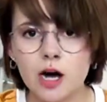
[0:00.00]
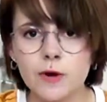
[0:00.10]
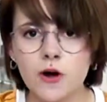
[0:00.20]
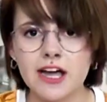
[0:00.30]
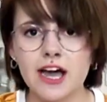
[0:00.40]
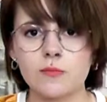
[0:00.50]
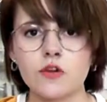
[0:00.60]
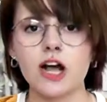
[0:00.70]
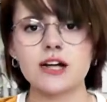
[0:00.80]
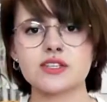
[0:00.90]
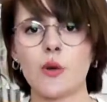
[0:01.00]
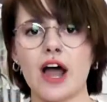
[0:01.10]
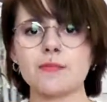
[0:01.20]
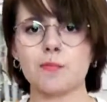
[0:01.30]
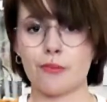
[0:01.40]
up on camera as
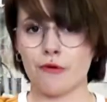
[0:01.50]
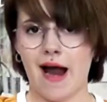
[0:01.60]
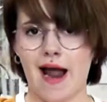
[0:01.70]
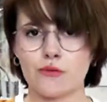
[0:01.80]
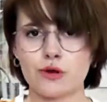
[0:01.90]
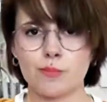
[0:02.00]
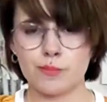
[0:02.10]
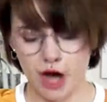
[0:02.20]
quite brown,